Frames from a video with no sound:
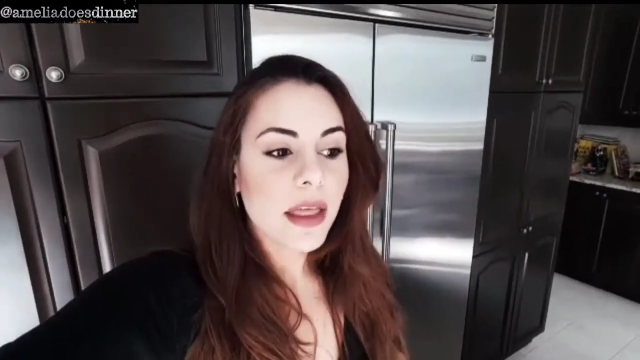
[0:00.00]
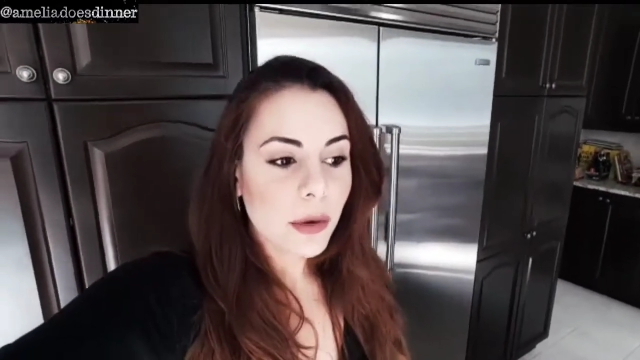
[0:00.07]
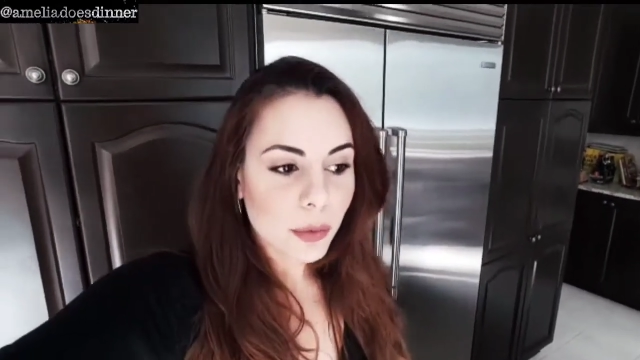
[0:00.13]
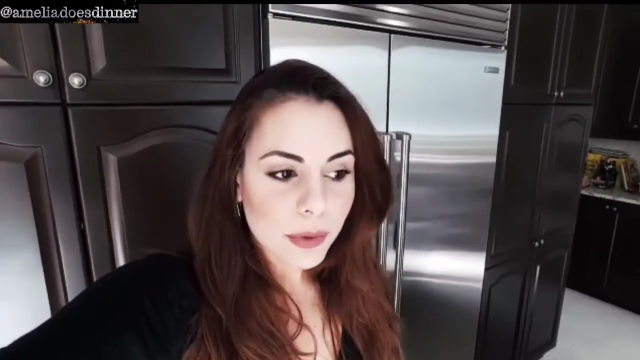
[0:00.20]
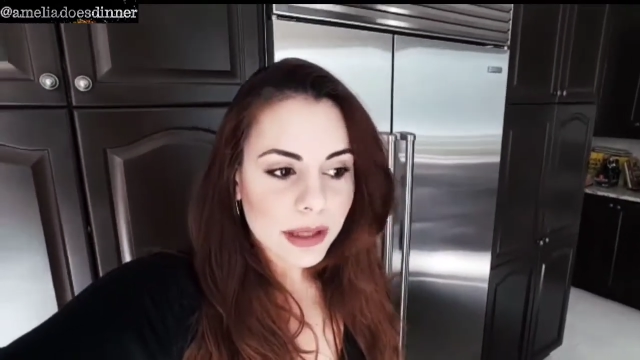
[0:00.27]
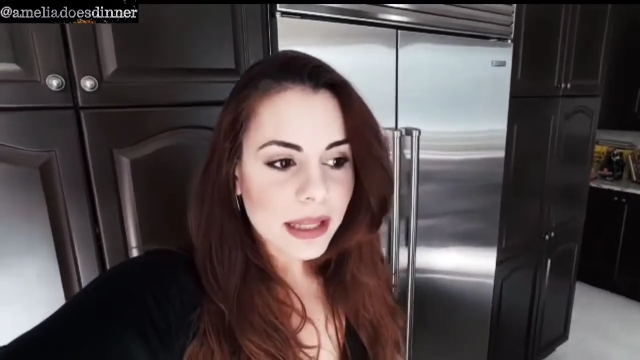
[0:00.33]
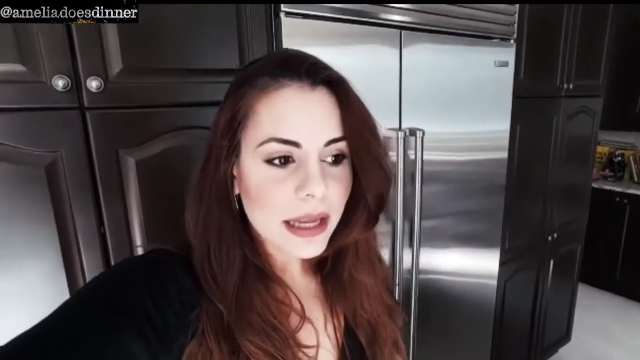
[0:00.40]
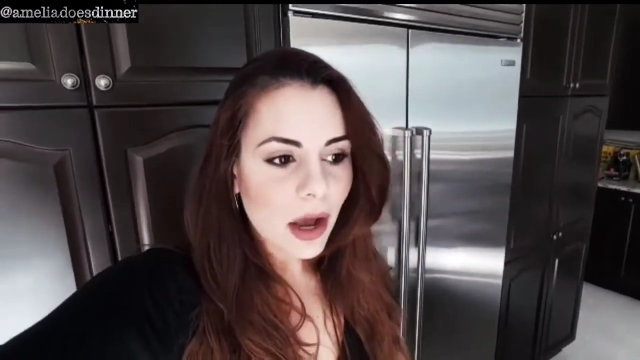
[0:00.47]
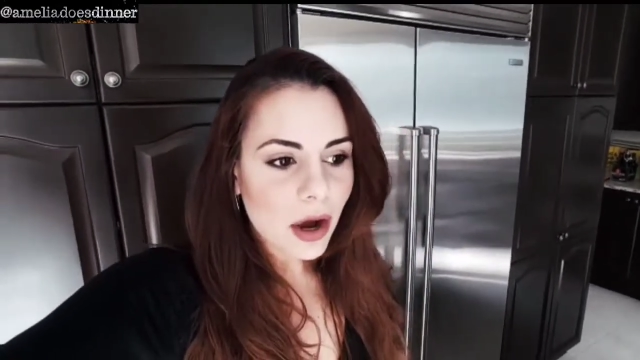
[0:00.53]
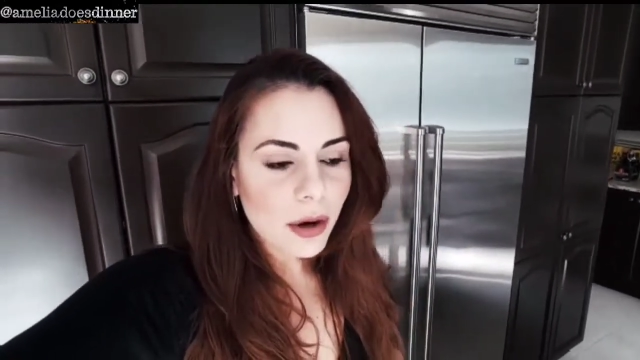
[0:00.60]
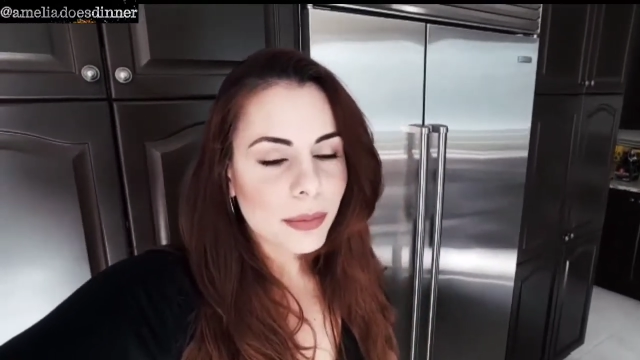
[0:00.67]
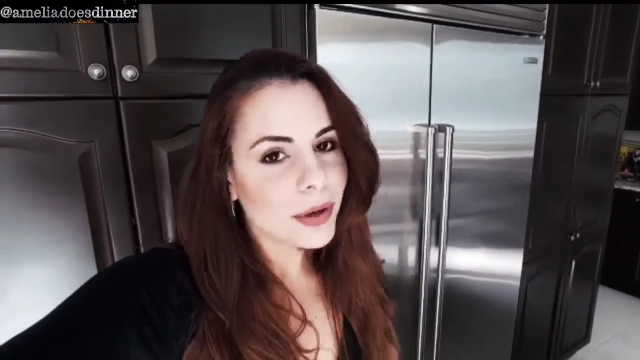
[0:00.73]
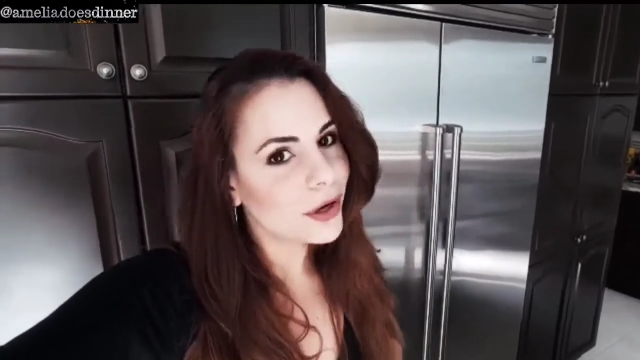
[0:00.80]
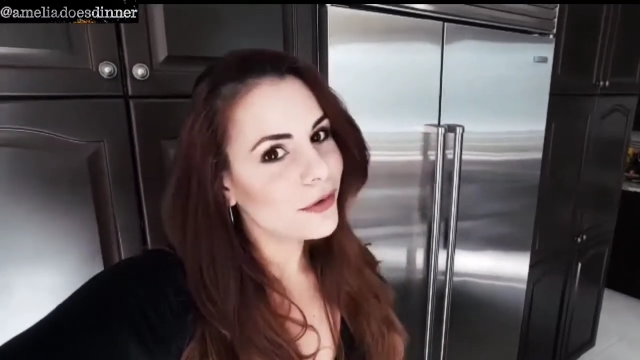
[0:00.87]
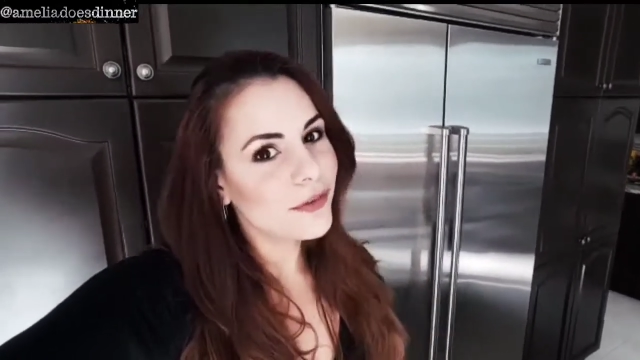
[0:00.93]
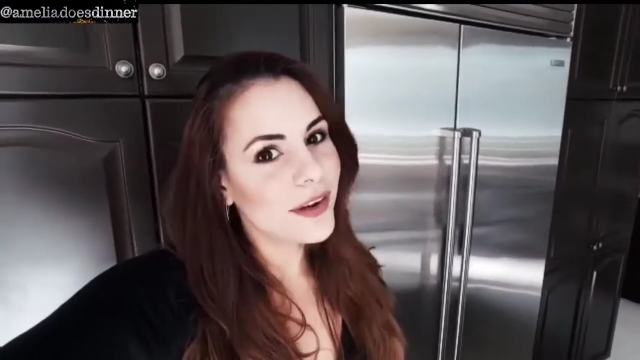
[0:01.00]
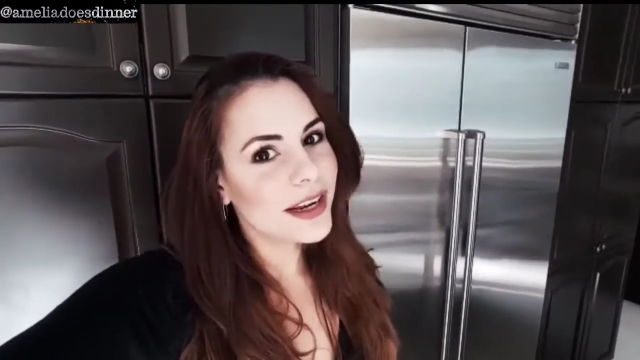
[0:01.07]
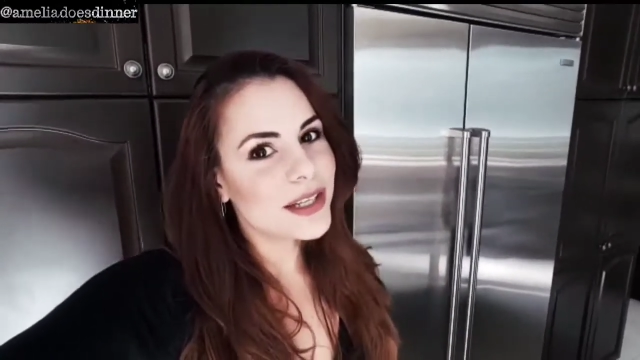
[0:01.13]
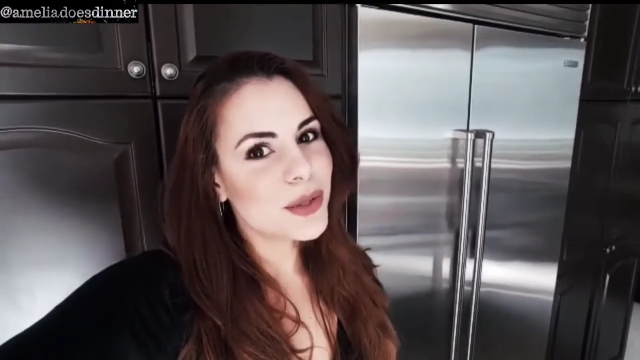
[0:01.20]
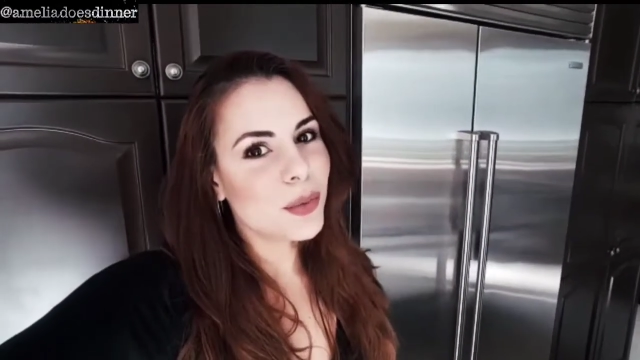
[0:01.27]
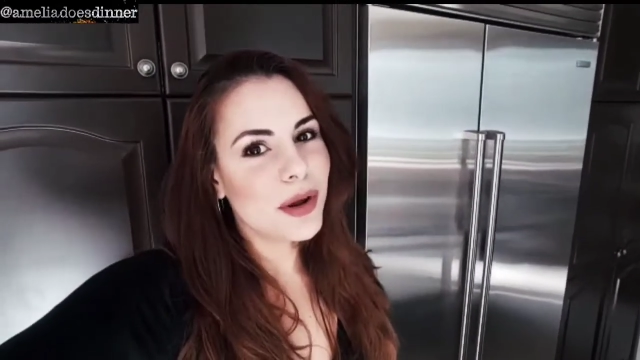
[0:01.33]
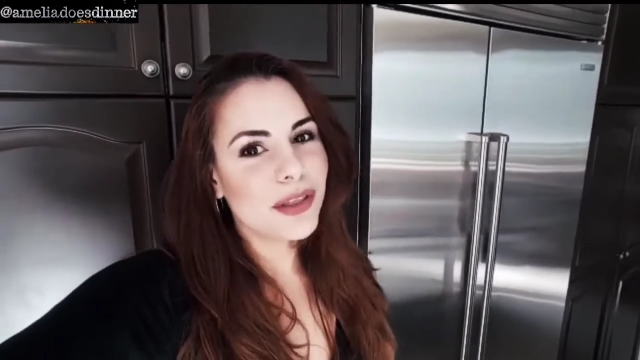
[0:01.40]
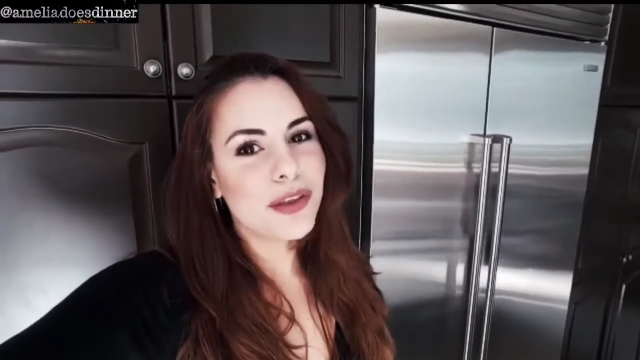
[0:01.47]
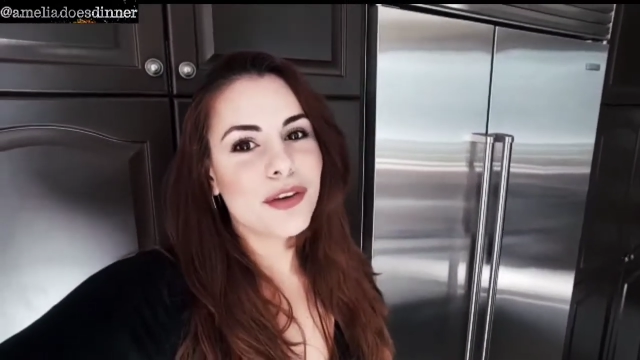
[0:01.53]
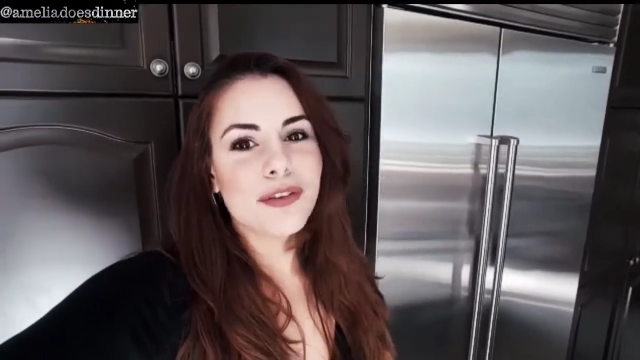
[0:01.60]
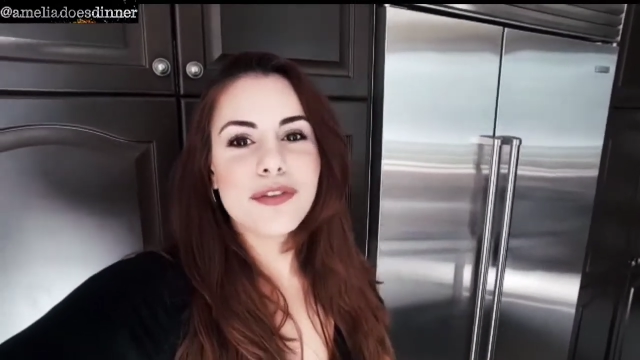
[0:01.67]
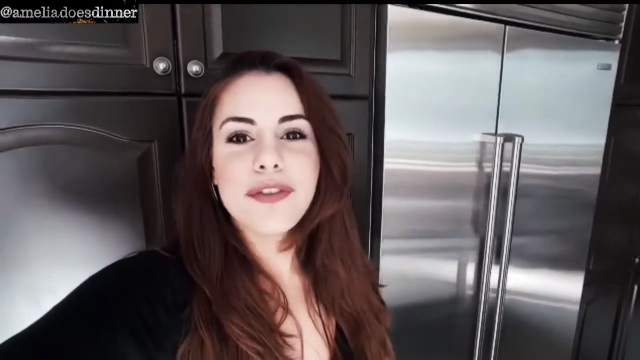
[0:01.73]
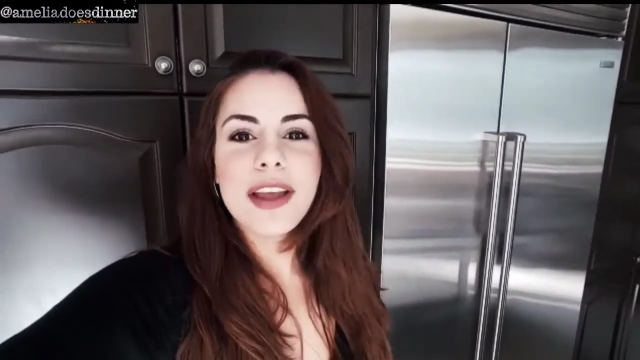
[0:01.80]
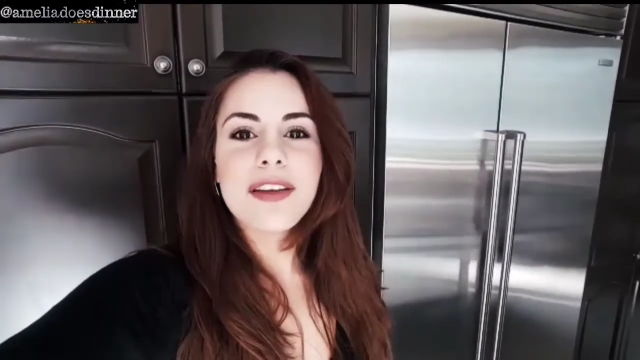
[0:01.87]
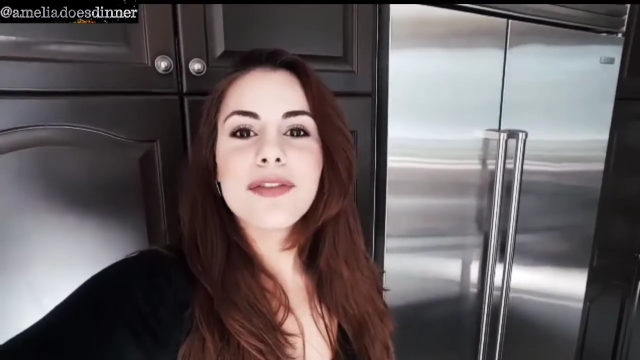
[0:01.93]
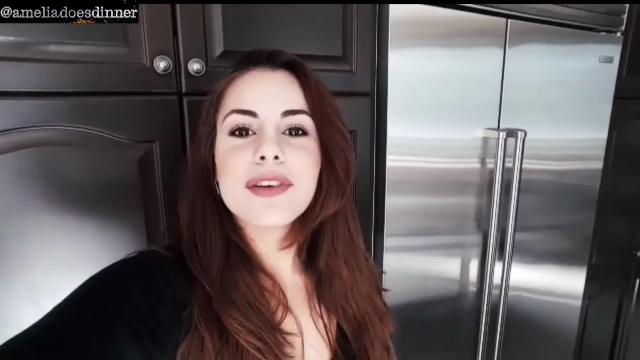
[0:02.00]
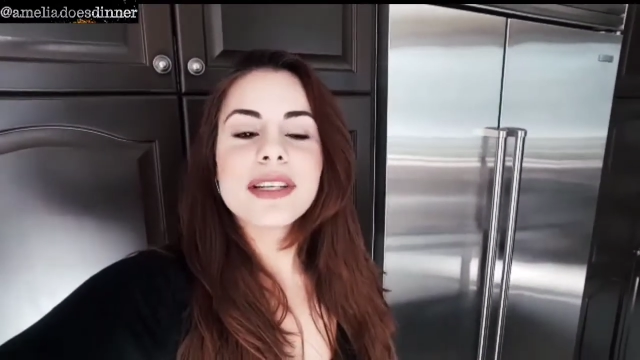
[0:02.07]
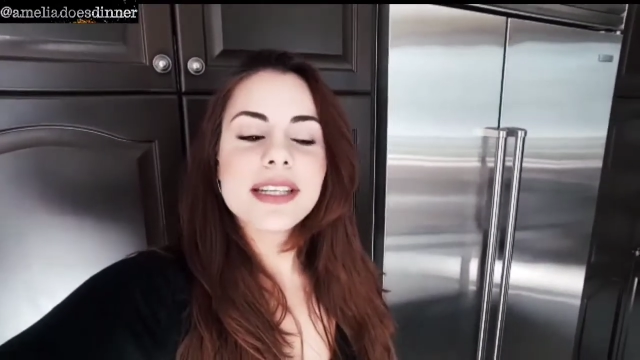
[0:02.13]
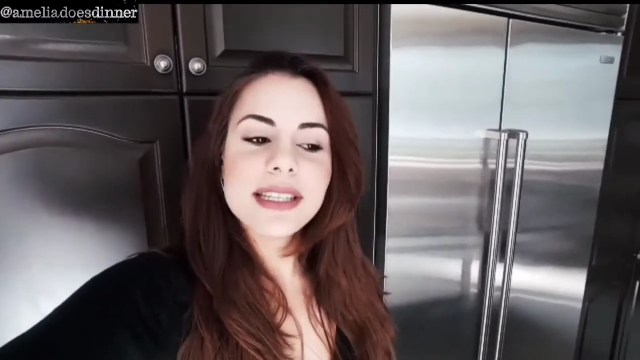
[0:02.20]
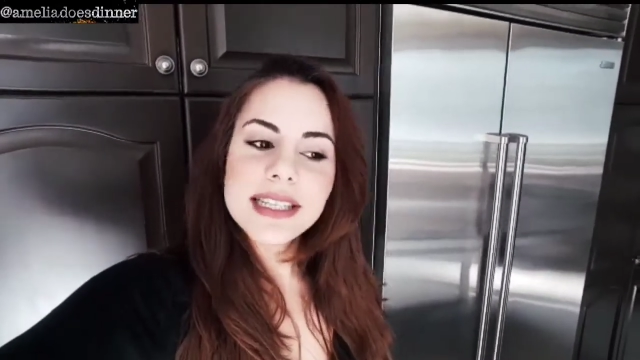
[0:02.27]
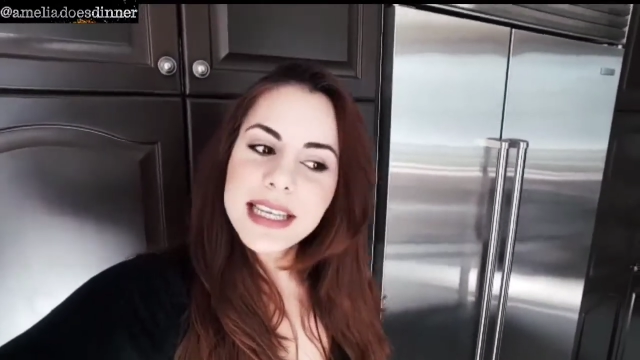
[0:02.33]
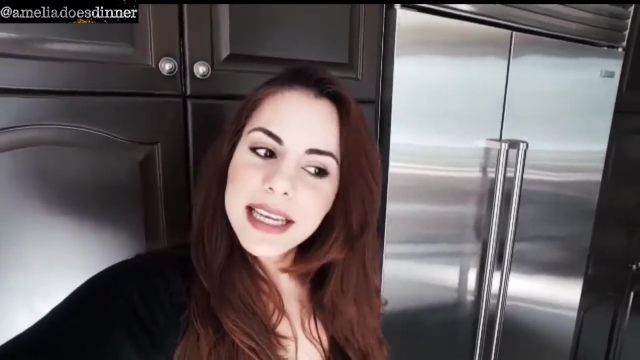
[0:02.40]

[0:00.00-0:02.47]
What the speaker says: They really are perfect with your favorite